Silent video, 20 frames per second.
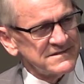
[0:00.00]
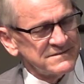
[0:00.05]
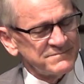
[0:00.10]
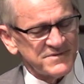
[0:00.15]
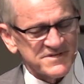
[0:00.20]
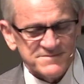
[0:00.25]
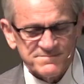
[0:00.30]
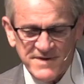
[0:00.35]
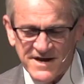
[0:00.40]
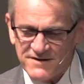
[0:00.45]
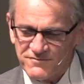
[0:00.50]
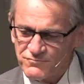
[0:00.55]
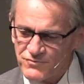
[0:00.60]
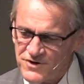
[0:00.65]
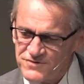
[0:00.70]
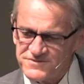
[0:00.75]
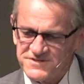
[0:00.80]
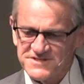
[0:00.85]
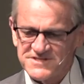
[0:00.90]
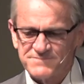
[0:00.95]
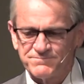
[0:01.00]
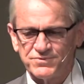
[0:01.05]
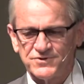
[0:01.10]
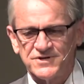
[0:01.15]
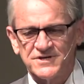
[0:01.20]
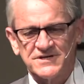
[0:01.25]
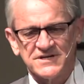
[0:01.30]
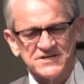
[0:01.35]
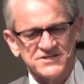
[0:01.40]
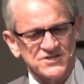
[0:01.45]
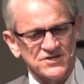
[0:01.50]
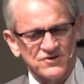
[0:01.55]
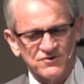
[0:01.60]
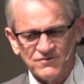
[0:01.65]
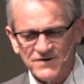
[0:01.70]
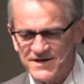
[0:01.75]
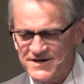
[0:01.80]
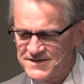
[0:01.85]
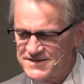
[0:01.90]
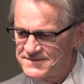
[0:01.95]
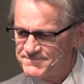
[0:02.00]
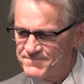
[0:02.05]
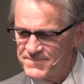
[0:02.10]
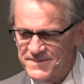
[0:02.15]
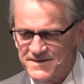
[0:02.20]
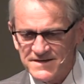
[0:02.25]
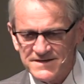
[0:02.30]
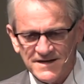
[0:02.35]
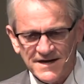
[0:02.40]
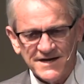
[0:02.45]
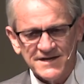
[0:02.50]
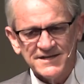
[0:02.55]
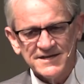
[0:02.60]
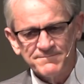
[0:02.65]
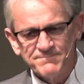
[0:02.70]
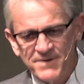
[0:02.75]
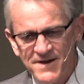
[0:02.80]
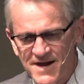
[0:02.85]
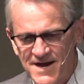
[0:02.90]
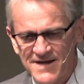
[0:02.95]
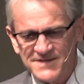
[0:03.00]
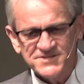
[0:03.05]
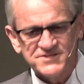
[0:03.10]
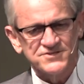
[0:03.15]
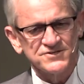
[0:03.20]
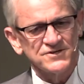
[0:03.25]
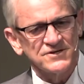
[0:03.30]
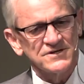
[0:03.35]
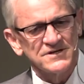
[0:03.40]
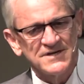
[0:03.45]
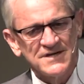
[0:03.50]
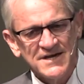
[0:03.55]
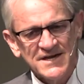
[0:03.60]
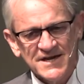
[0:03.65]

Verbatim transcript: This man wrote this book. He's a great godly pastor.